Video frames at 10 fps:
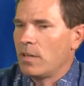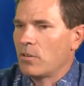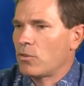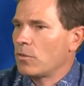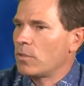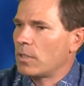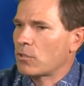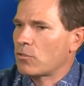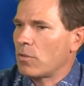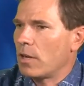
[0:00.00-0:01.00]
Certain
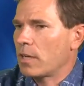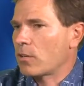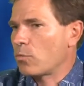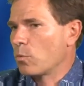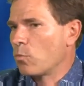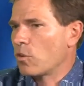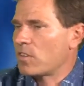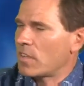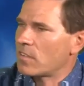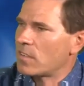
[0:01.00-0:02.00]
electronics were more
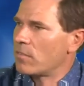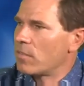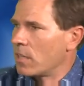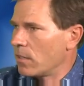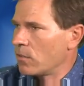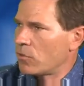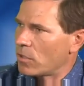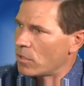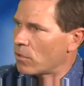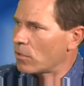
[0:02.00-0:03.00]
sensitive than others
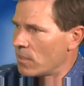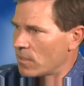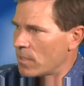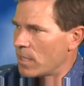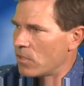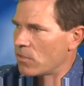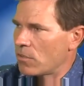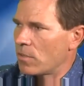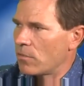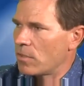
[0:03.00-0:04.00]
to the early stages
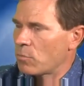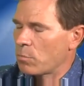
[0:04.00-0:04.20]
of